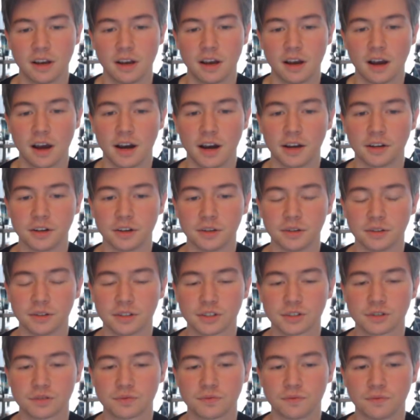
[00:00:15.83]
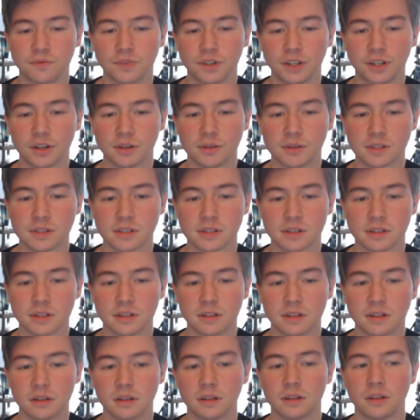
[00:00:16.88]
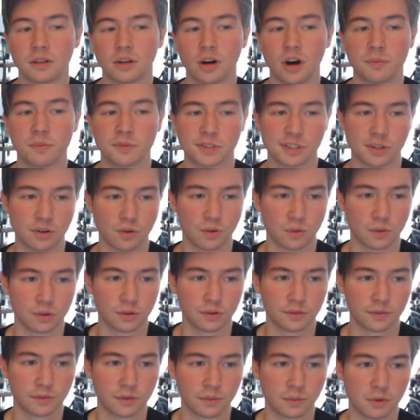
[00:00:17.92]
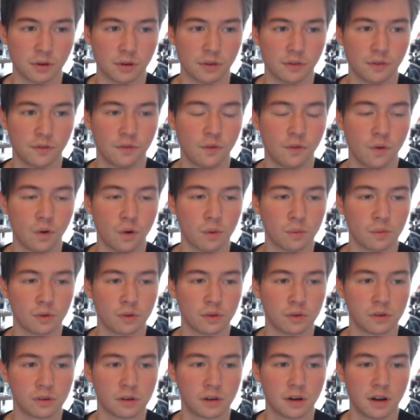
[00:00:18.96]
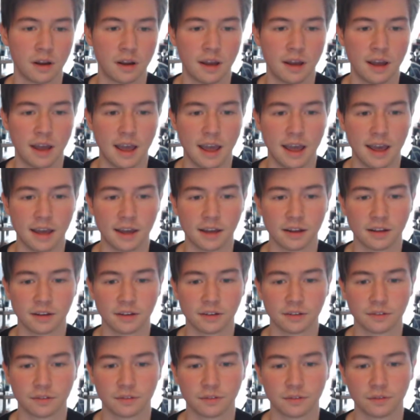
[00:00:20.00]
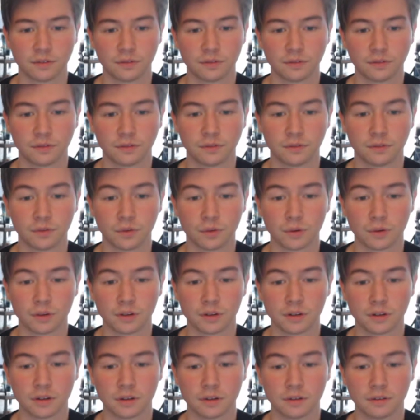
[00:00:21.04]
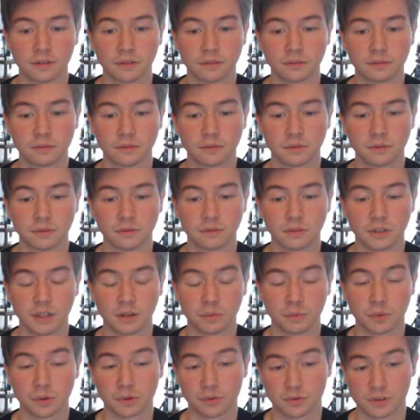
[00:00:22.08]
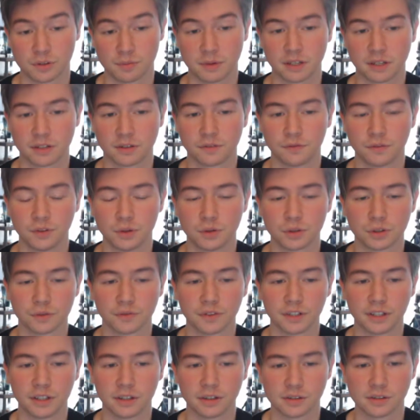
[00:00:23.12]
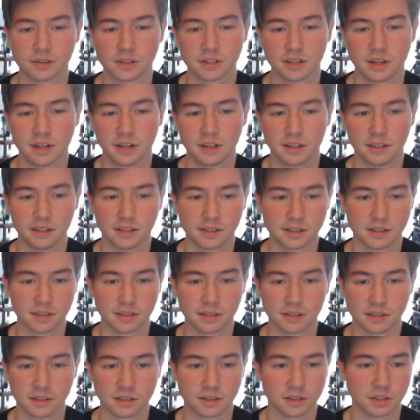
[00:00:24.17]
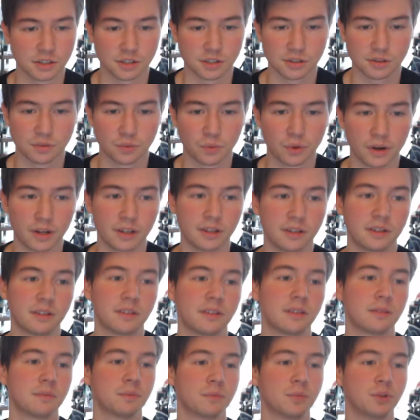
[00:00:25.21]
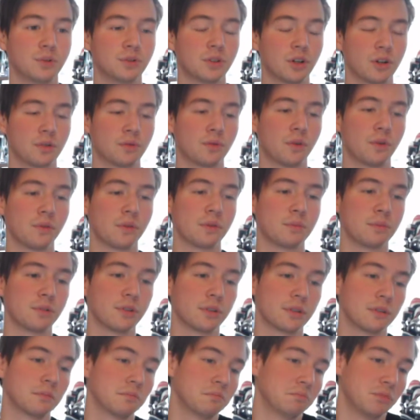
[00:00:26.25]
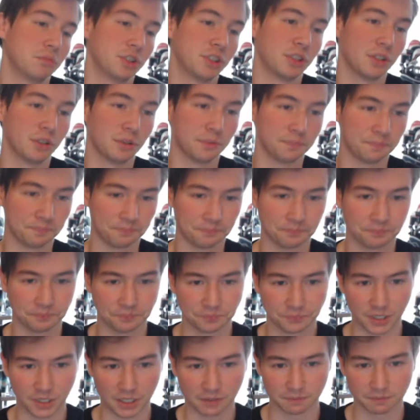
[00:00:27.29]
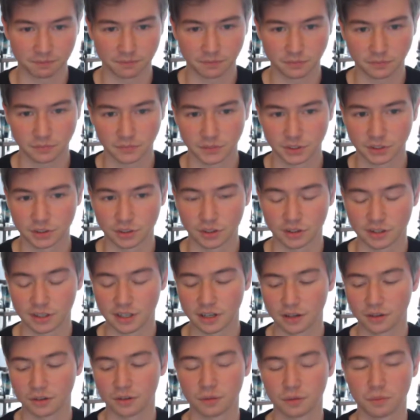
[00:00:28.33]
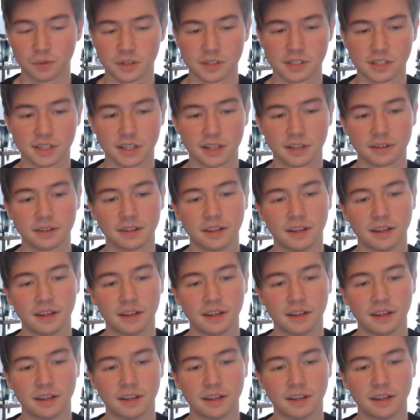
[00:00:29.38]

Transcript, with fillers: I know this video is in the opposite order from all the former and for the eh, with respect to future videos. This is just the way Plutarch wrote the book. So, yeah, it's not an error once again.